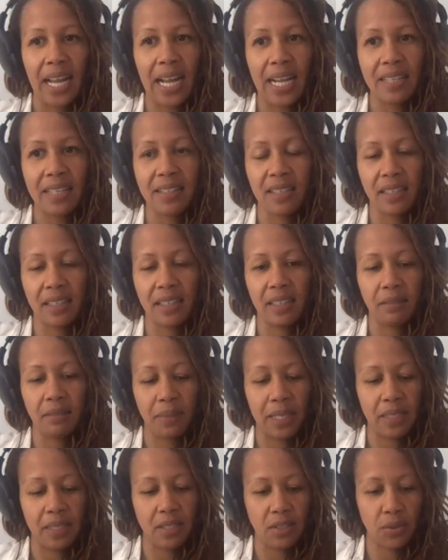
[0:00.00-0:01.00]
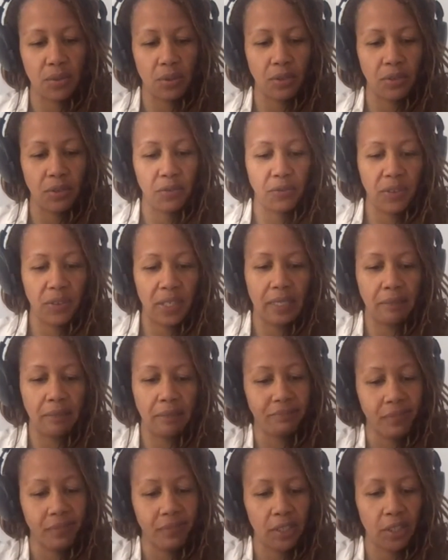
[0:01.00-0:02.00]
as a sort of
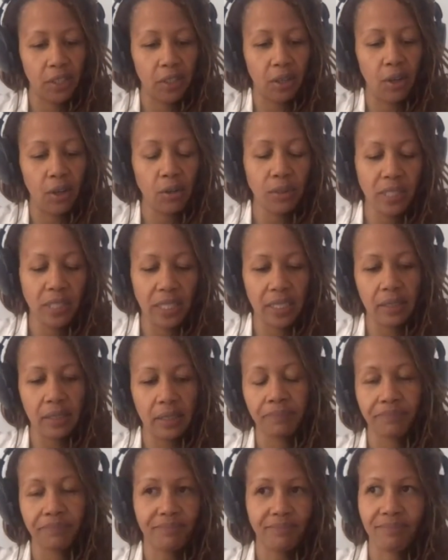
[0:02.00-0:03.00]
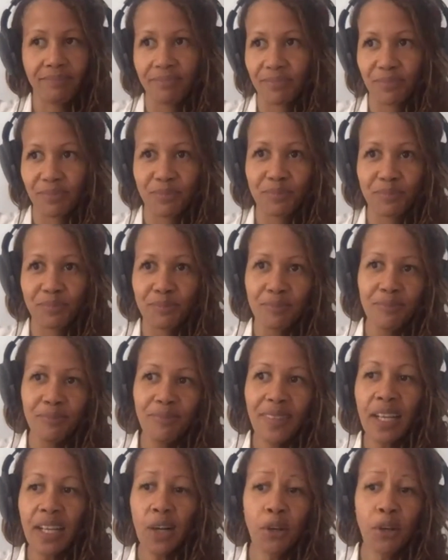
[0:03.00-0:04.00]
you know, older
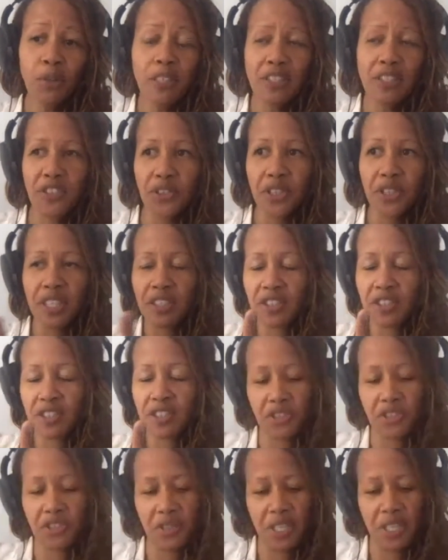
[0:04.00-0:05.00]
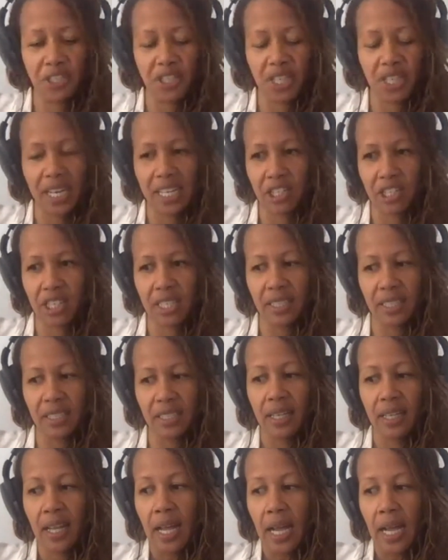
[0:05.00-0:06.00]
student, tertiary
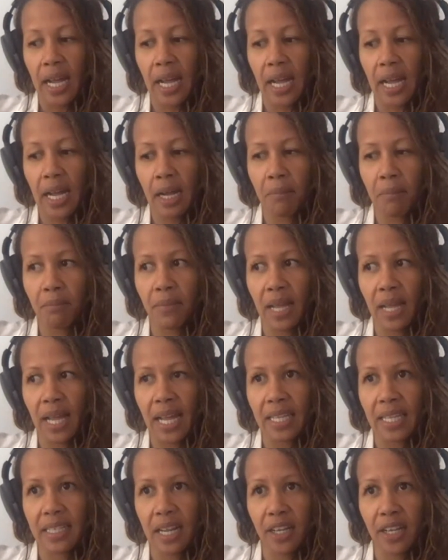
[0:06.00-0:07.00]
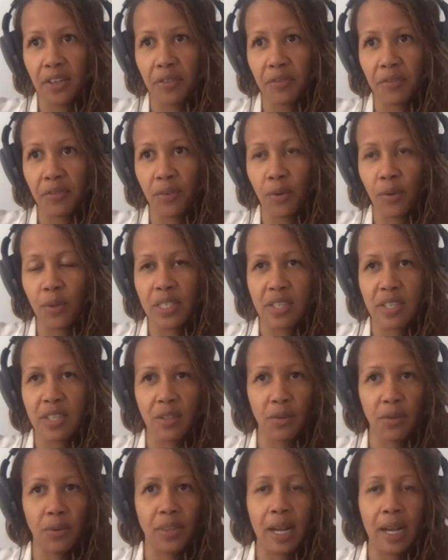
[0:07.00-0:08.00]
education, and kind of always
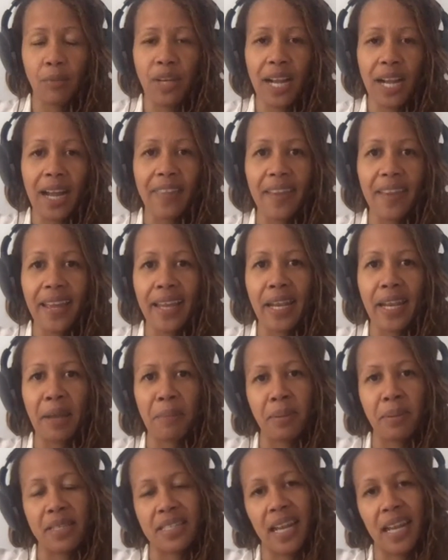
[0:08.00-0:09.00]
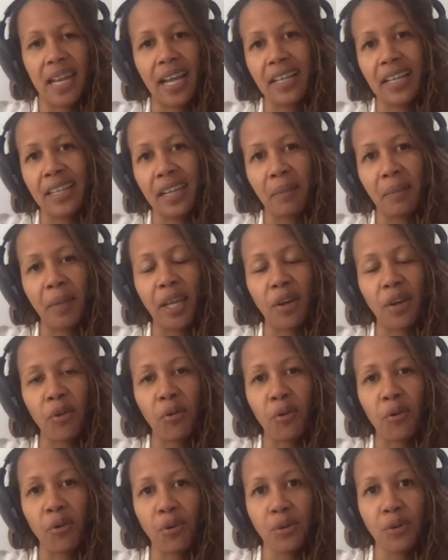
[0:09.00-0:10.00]
thought that I would either end up as an
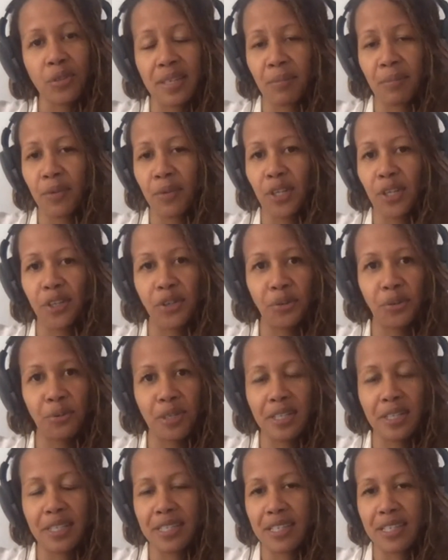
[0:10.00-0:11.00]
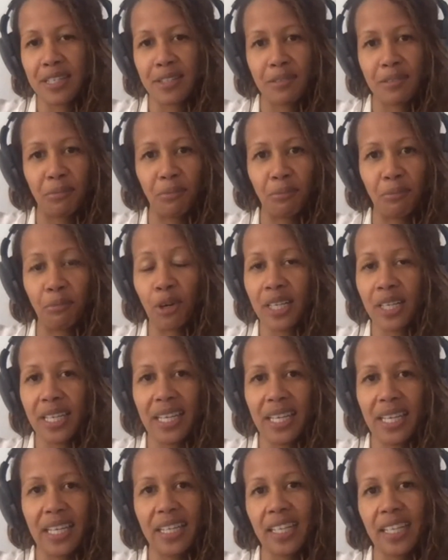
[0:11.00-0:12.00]
academic or someone who was
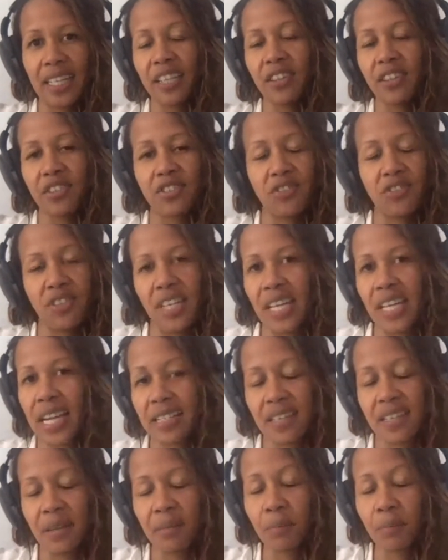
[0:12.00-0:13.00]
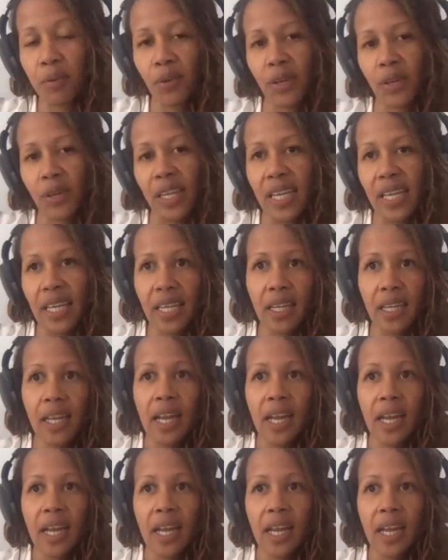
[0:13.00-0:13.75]
working in industry as an employee.